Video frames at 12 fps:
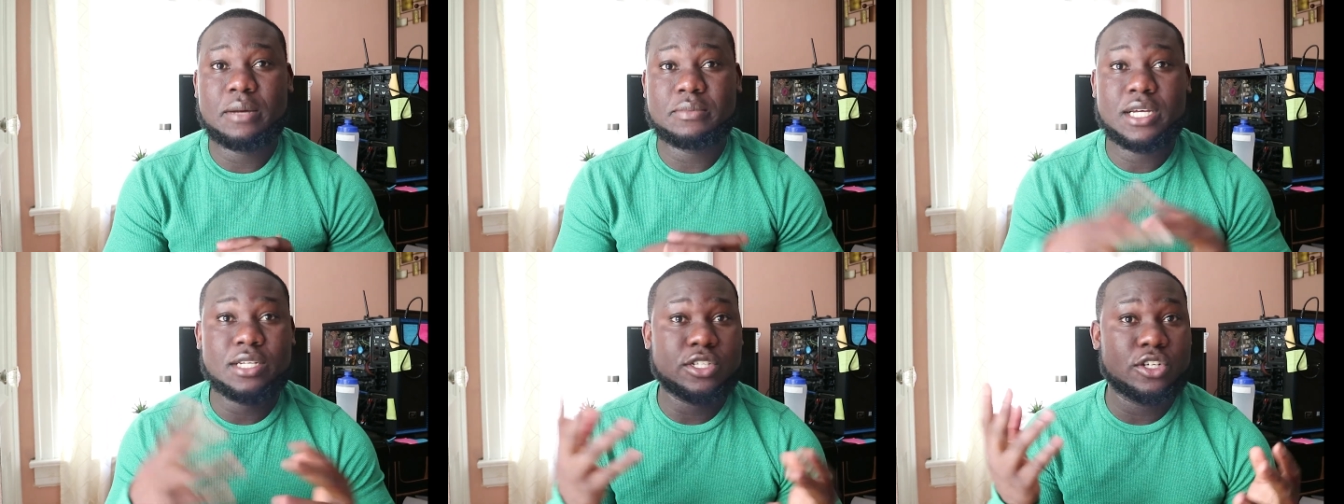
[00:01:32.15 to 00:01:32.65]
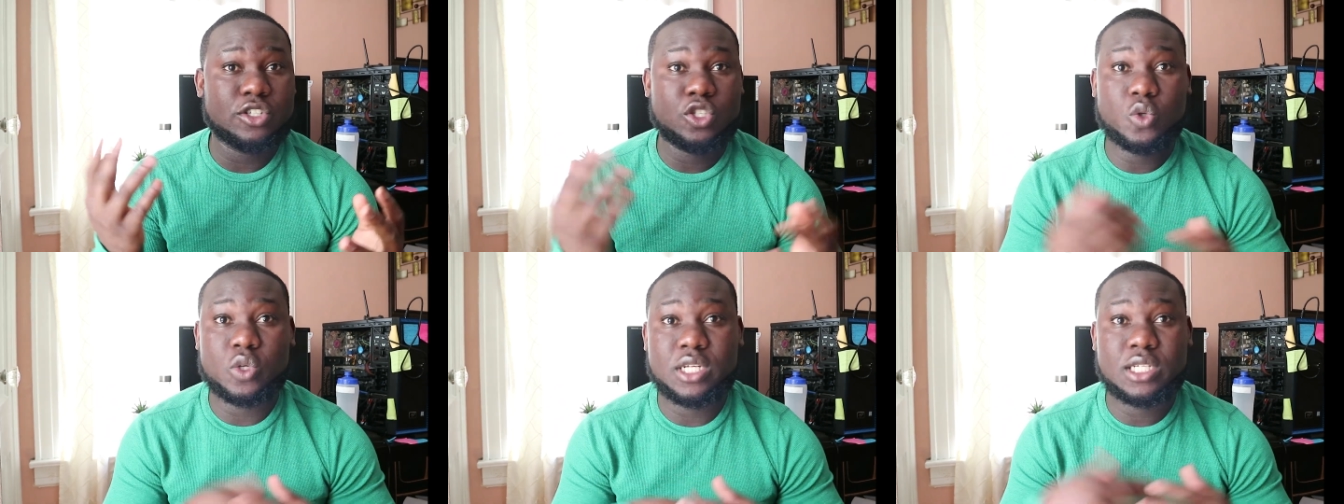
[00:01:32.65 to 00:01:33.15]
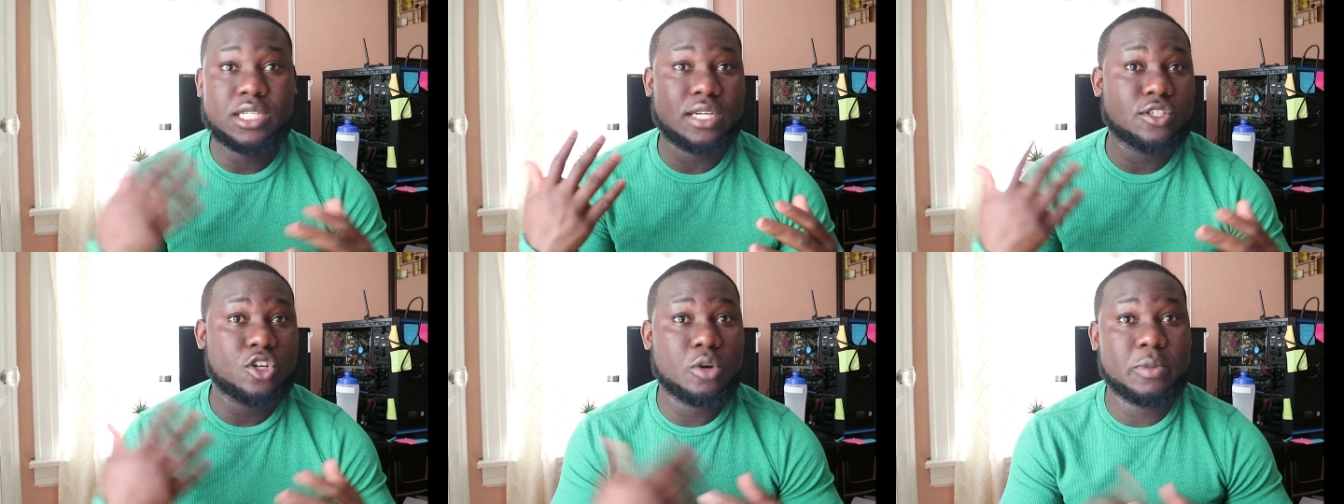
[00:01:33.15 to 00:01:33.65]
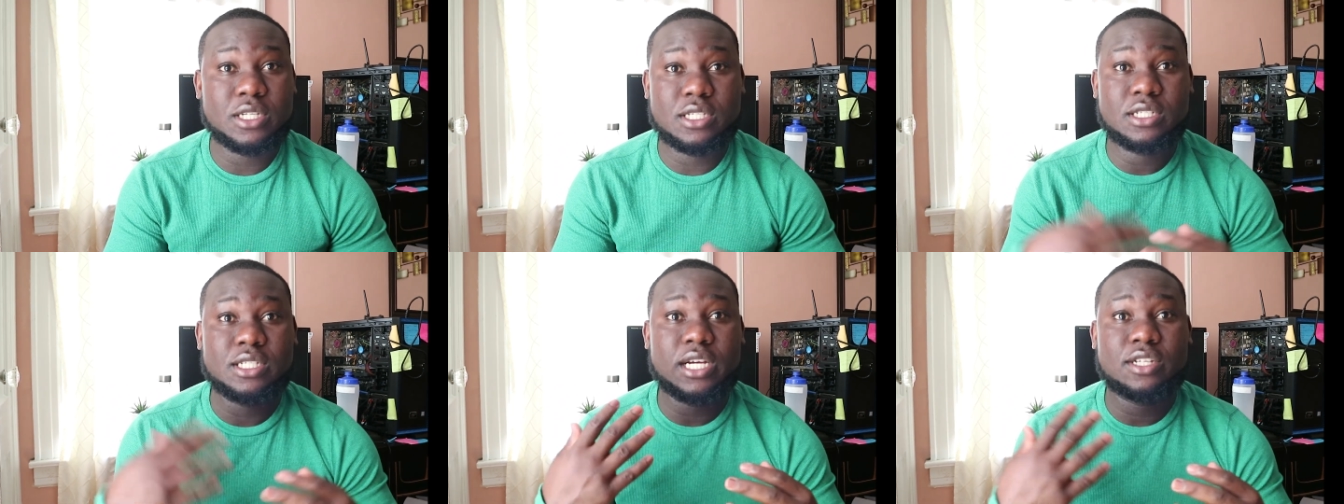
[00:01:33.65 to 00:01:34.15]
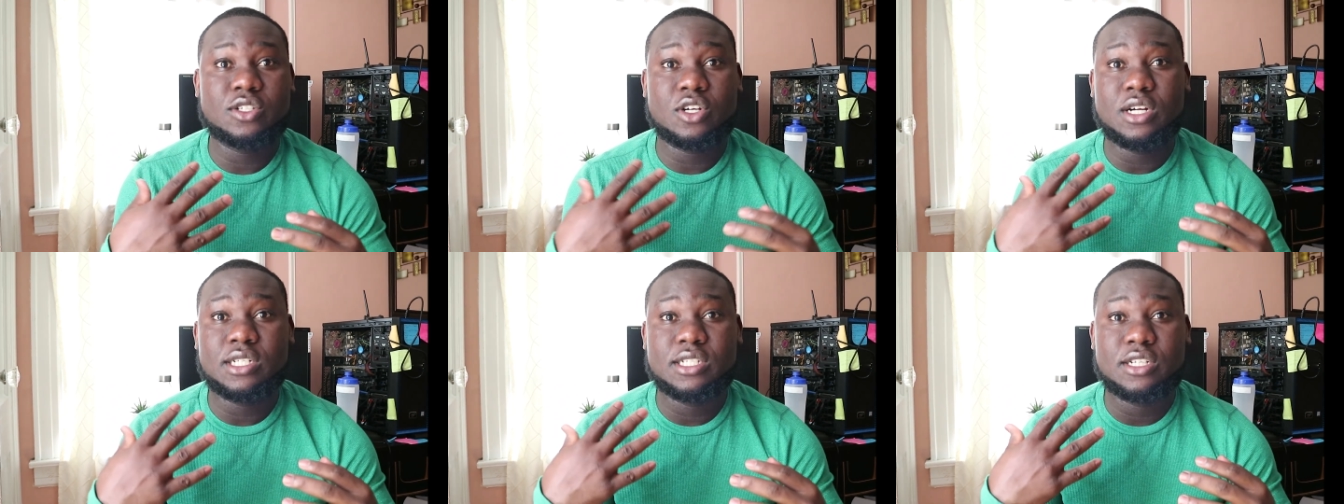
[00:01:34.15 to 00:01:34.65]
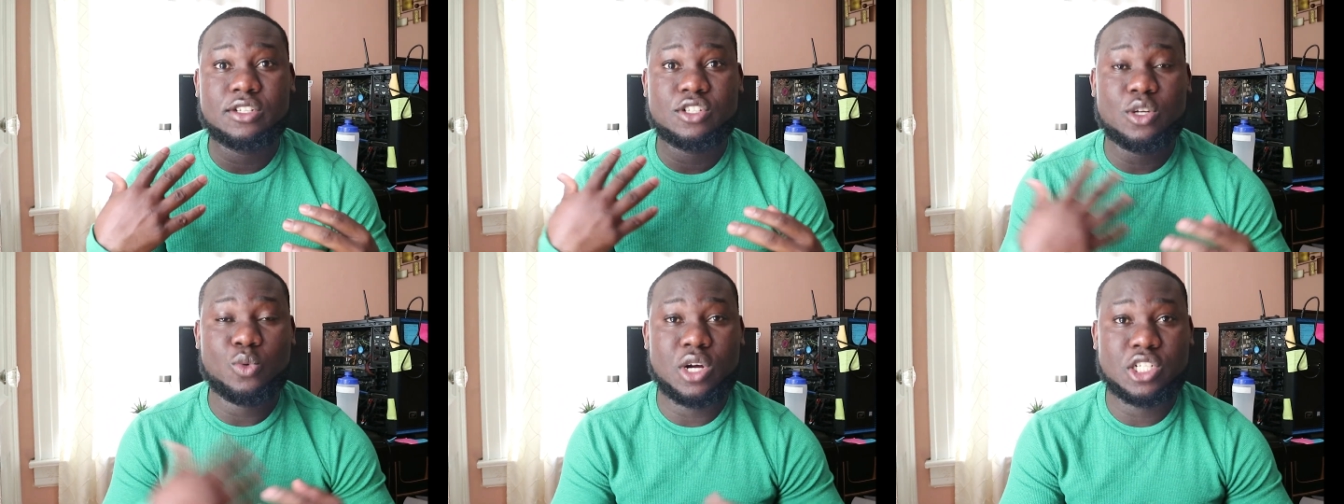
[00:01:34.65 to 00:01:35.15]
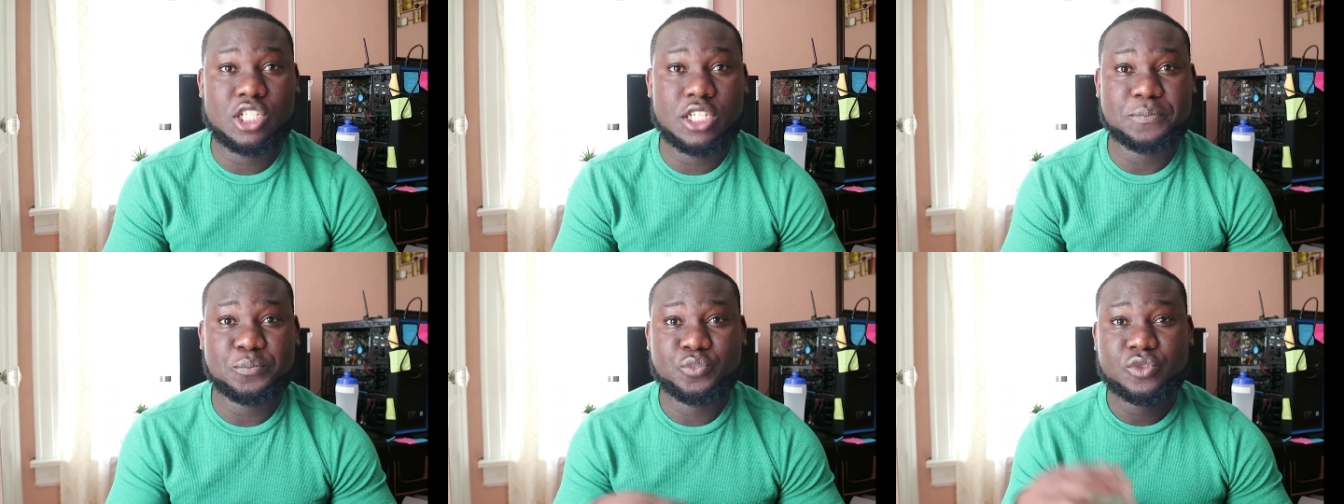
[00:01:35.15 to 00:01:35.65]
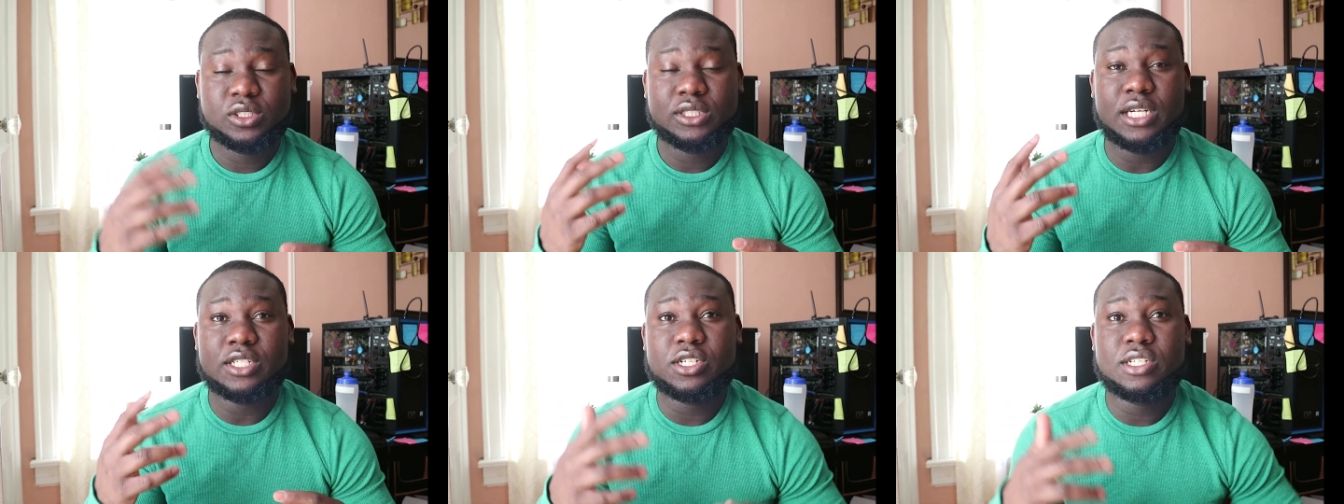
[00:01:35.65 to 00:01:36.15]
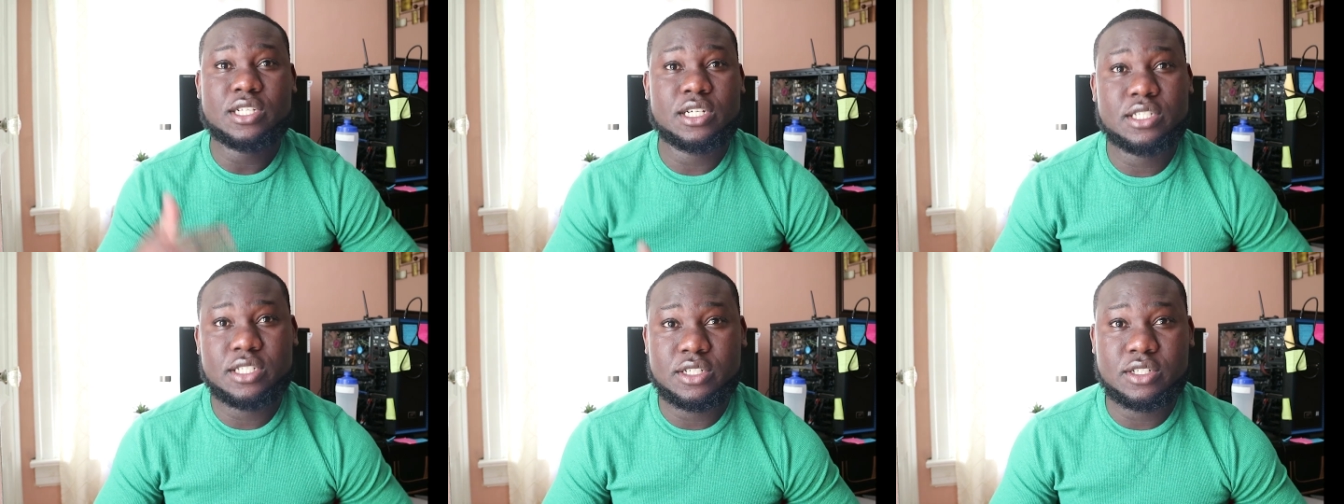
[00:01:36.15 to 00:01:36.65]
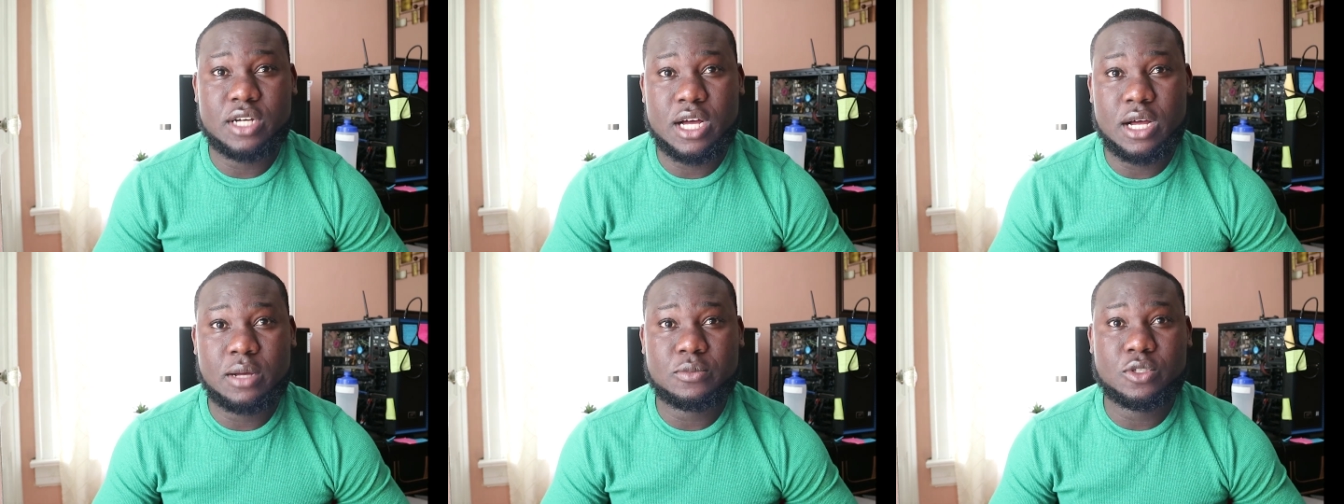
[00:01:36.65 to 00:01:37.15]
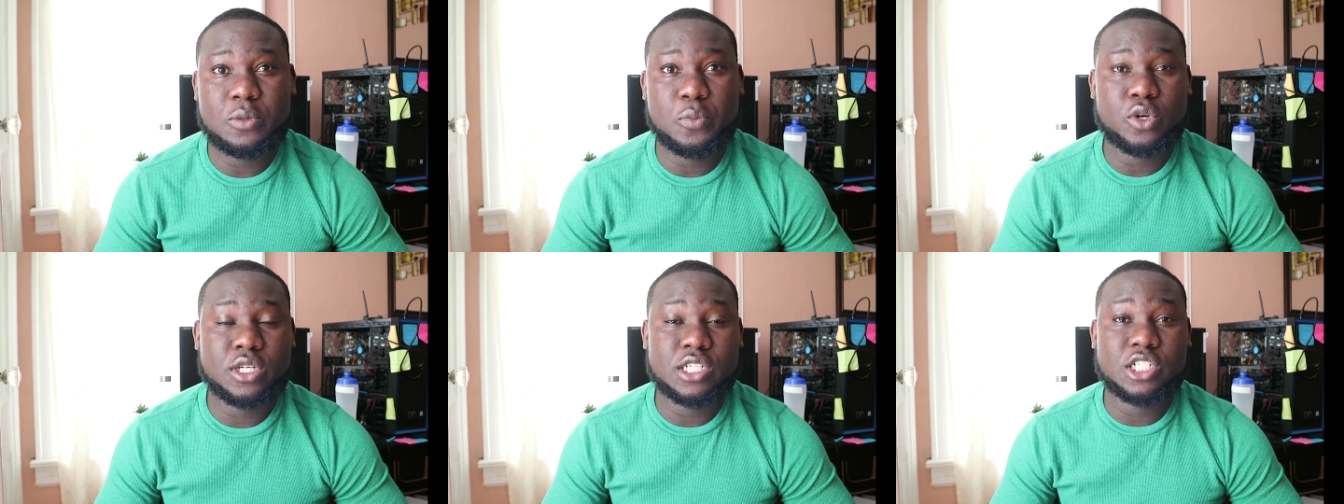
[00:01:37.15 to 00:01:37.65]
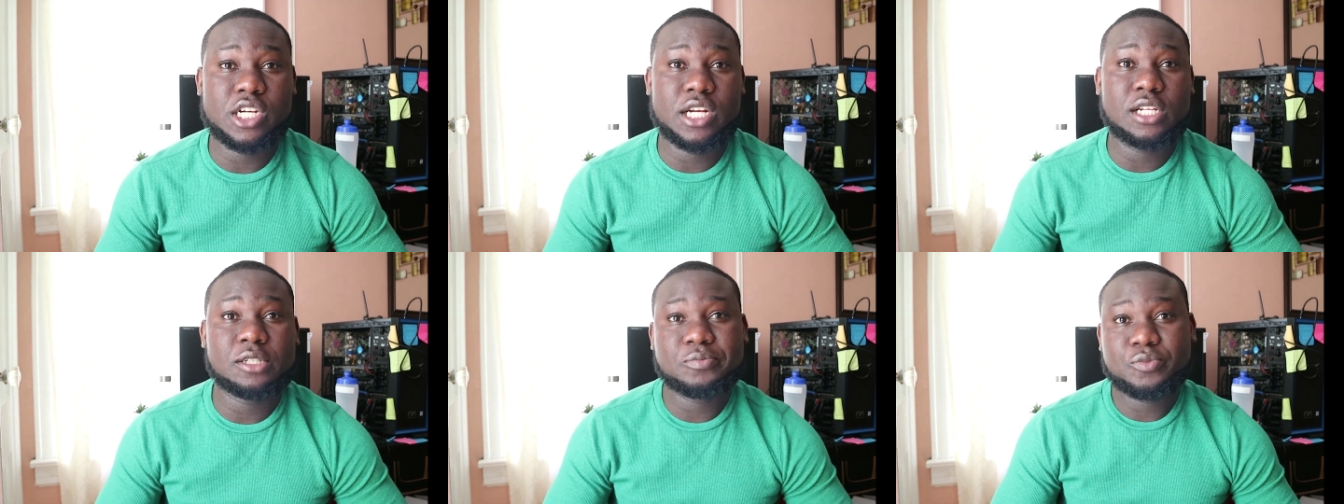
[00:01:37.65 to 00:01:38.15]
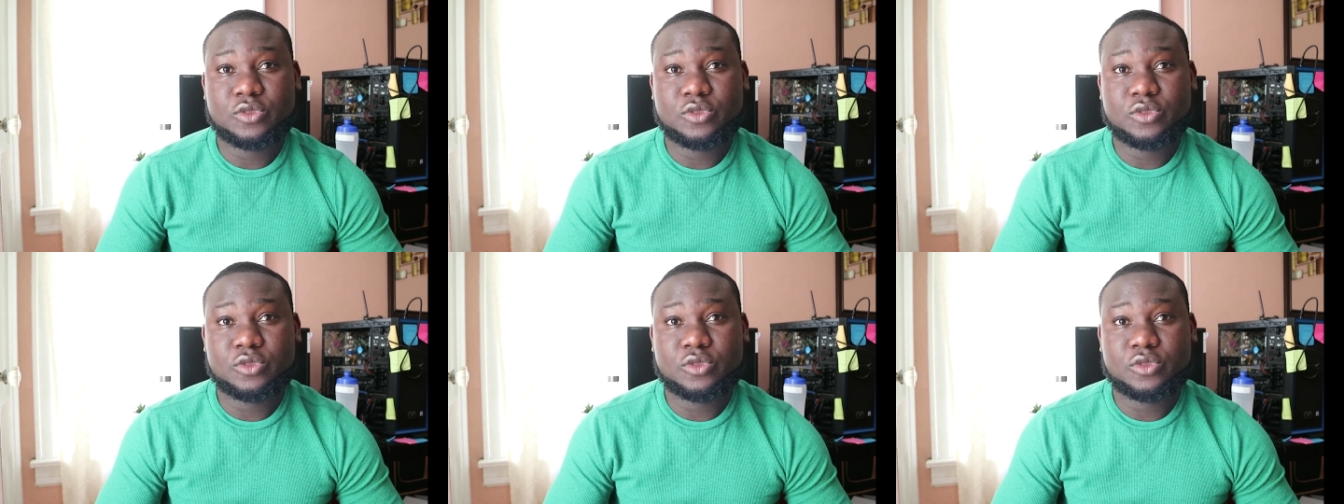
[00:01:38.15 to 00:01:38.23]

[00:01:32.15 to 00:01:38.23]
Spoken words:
Thanks for just tuning in, thanks for commenting, thanks for continuously watching, thanks for just continue supporting the channel.